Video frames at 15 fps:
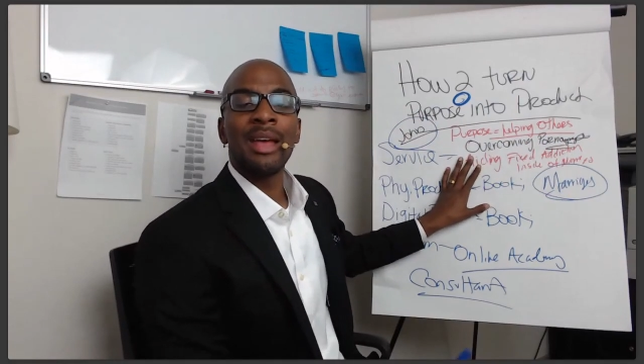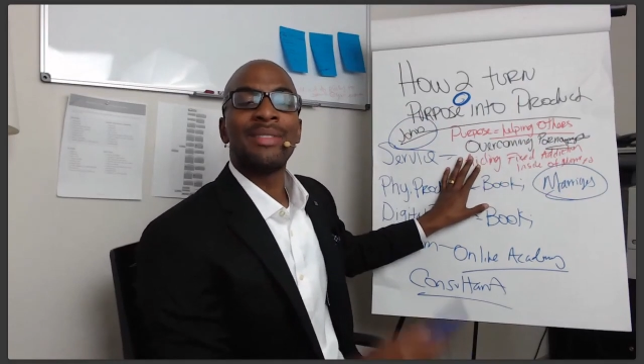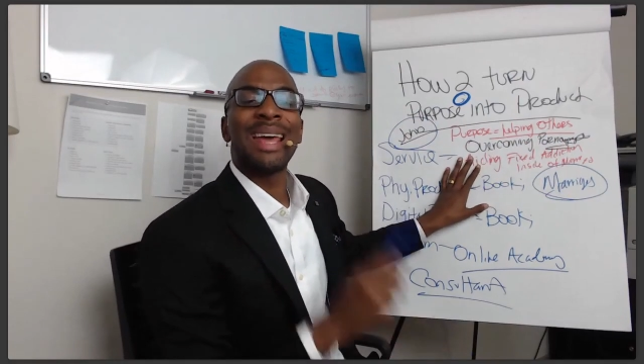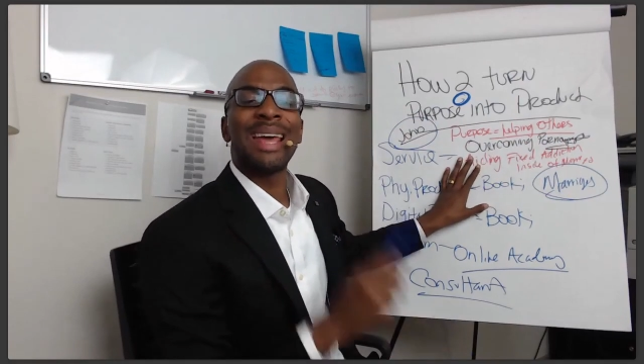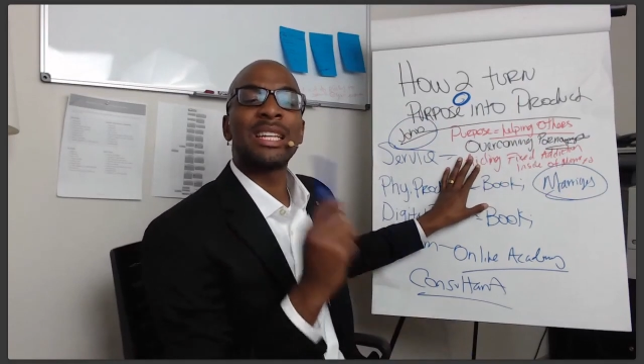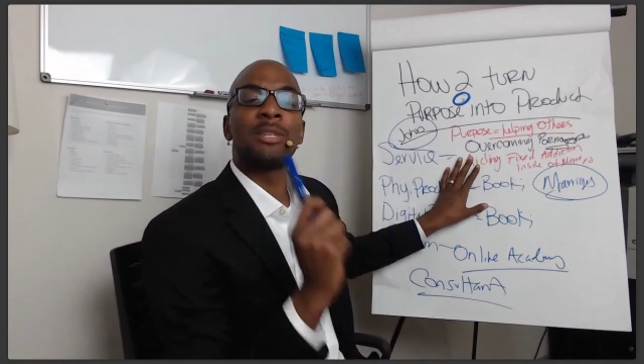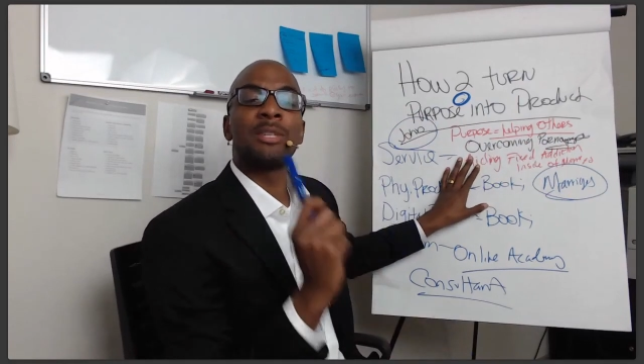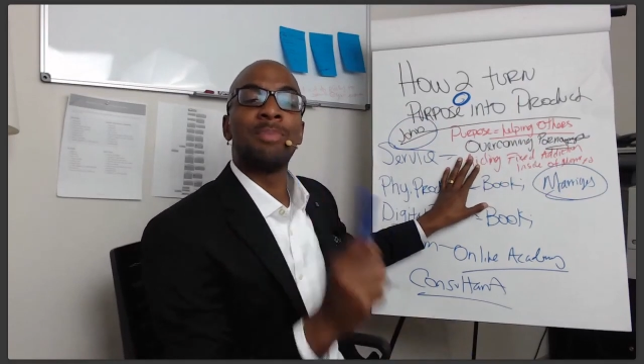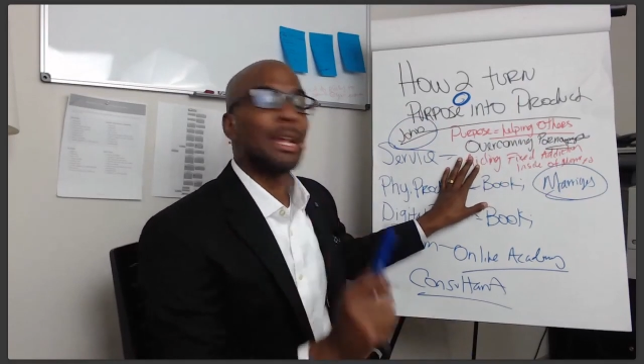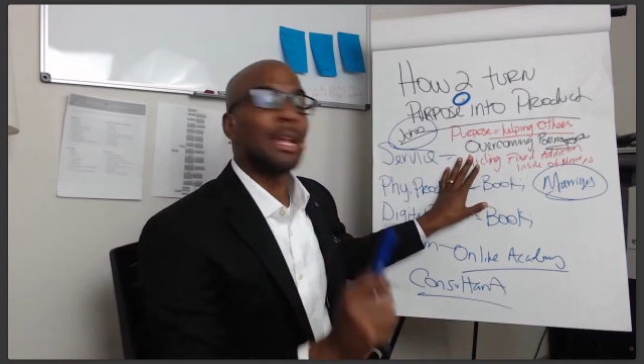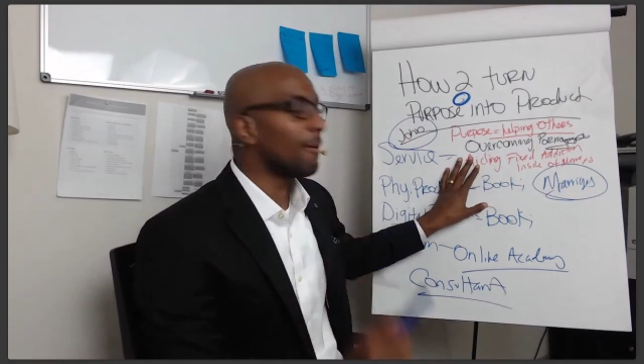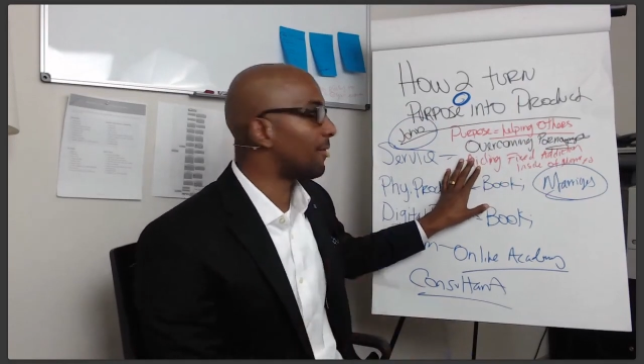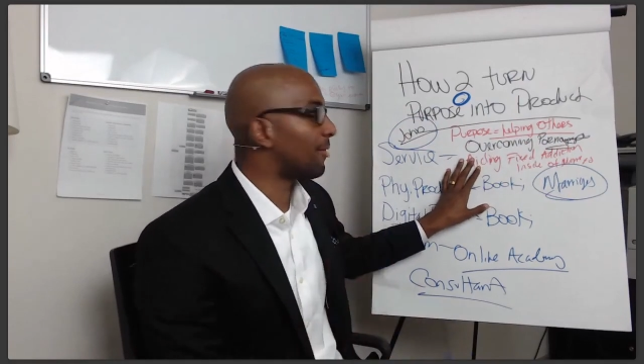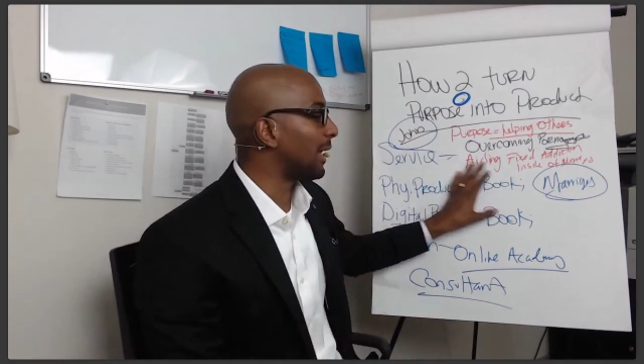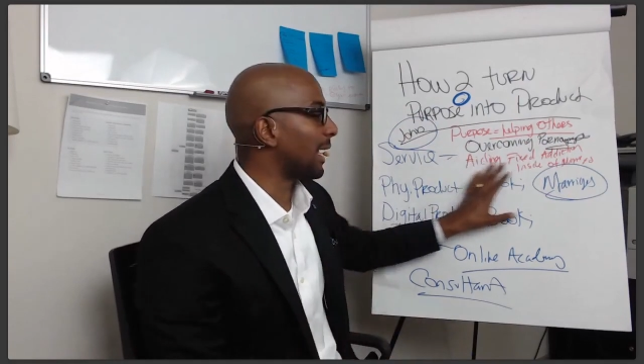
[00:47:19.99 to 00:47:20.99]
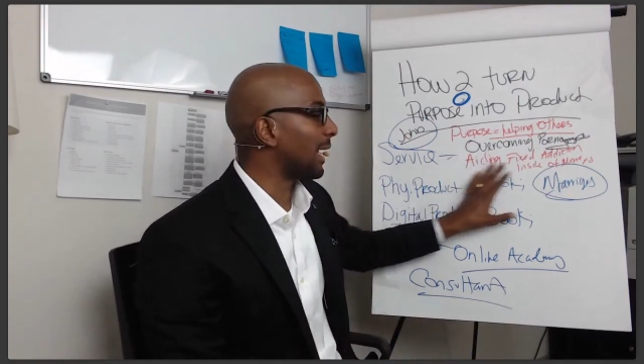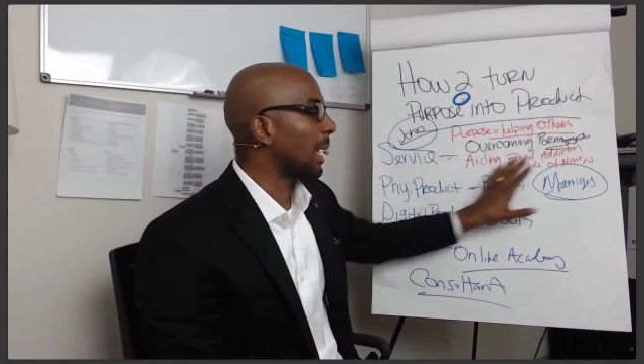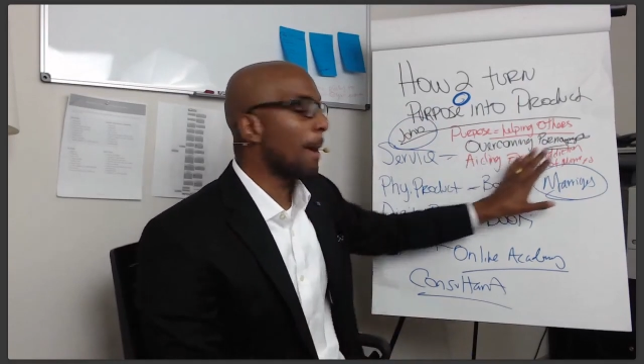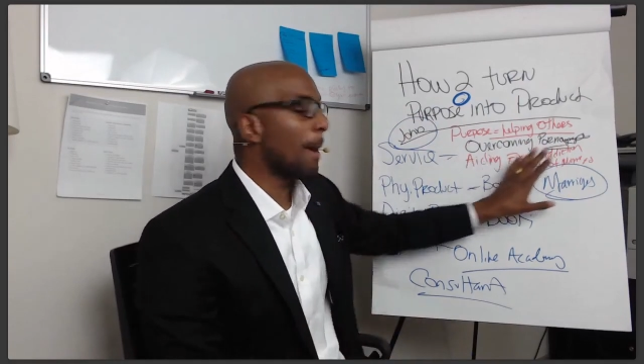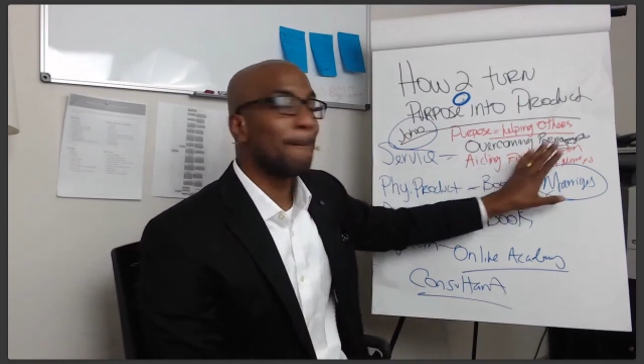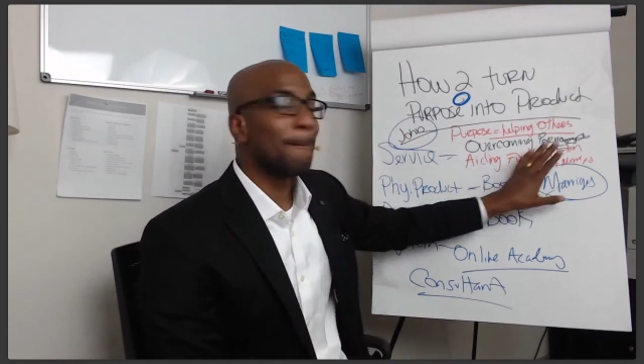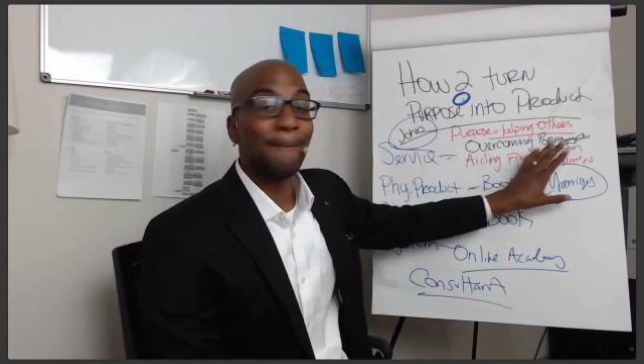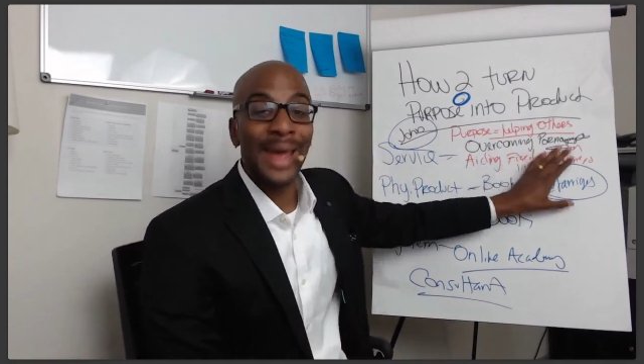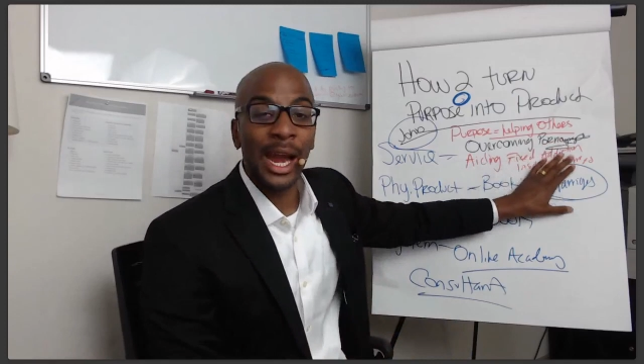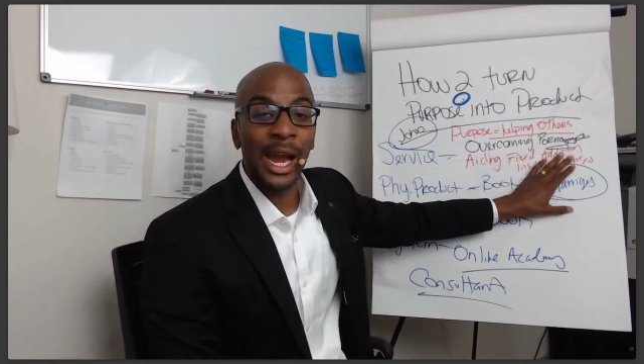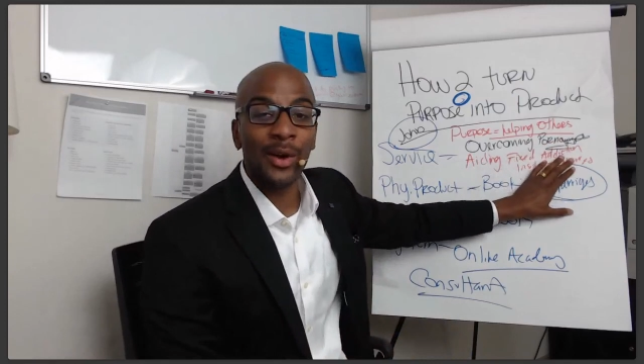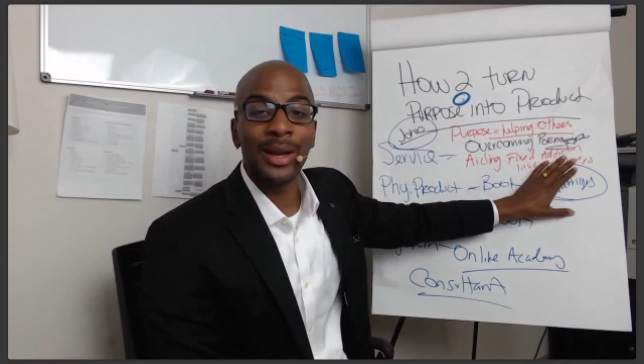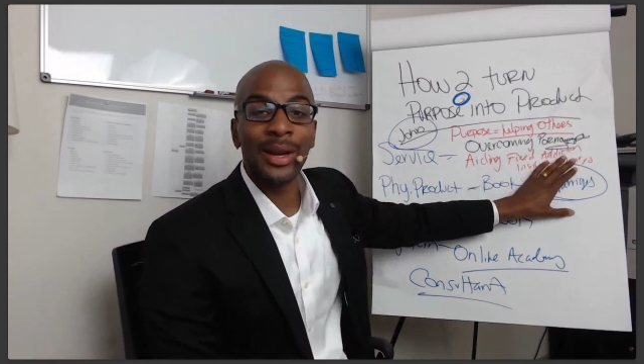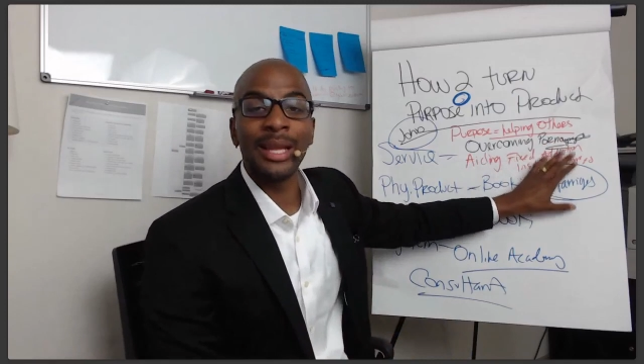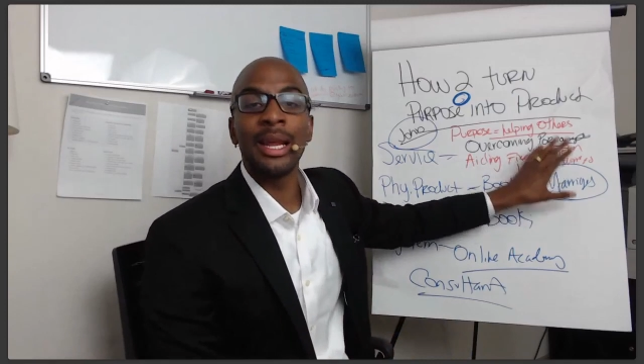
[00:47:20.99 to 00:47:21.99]
that is benefiting
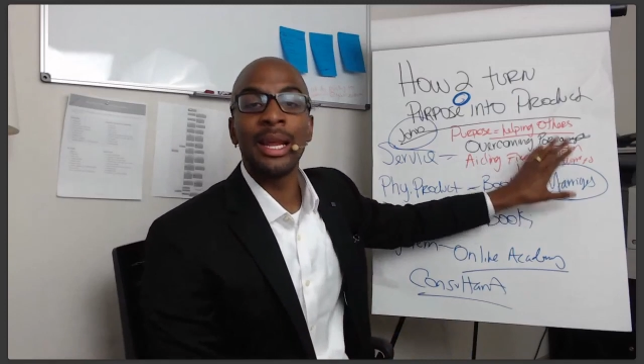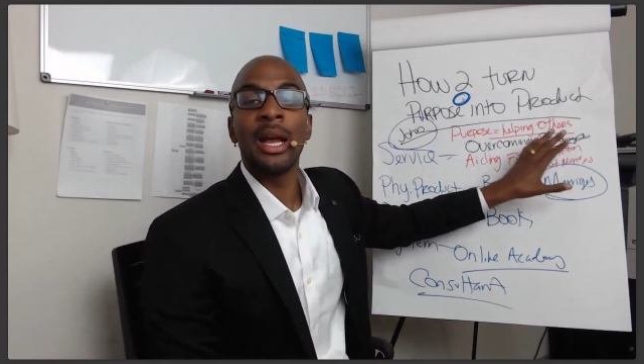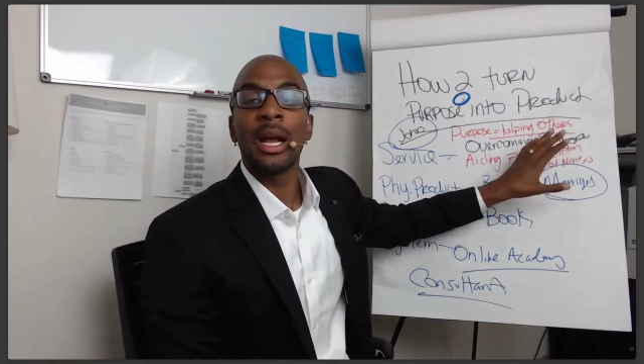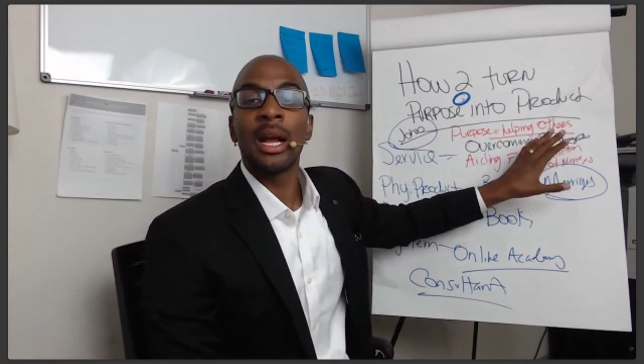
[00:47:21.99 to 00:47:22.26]
married